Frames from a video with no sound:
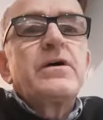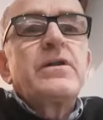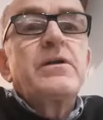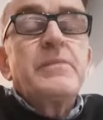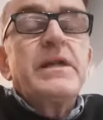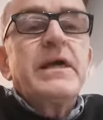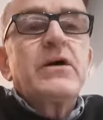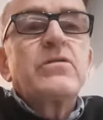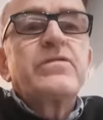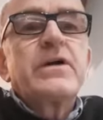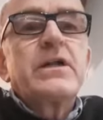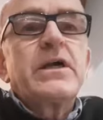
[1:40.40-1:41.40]
the meaning
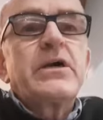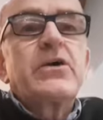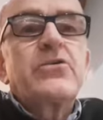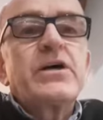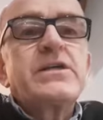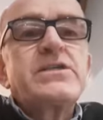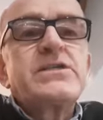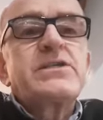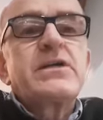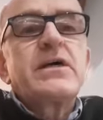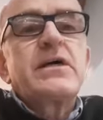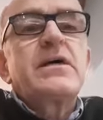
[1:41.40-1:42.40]
of
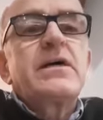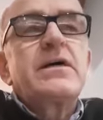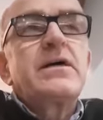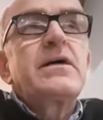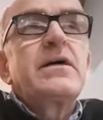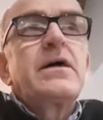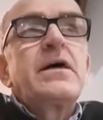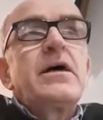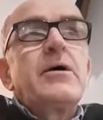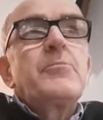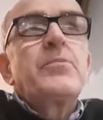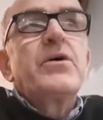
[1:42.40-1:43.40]
Christ's
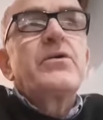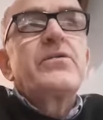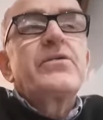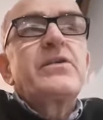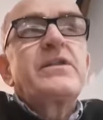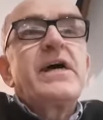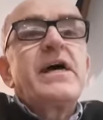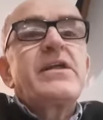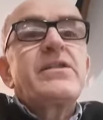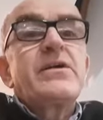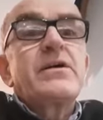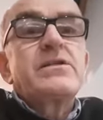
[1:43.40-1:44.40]
birth,
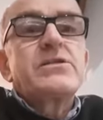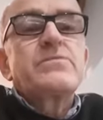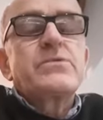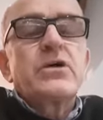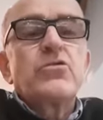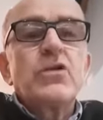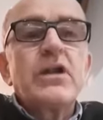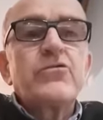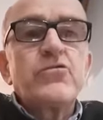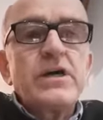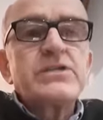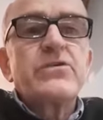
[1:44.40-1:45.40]
death, and subsequent
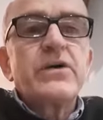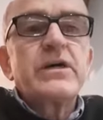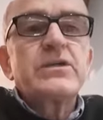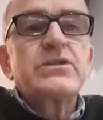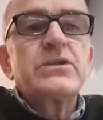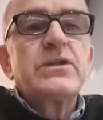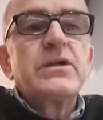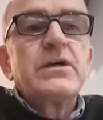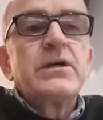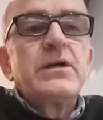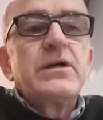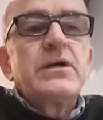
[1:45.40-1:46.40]
resurrection,
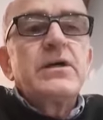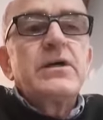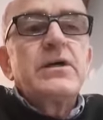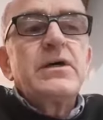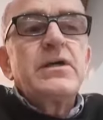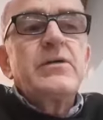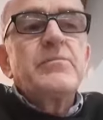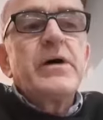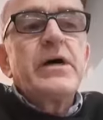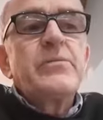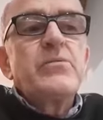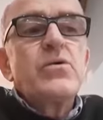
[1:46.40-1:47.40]
the
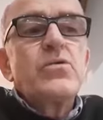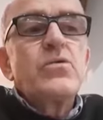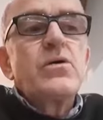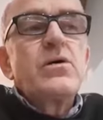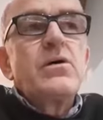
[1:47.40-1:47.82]
Bible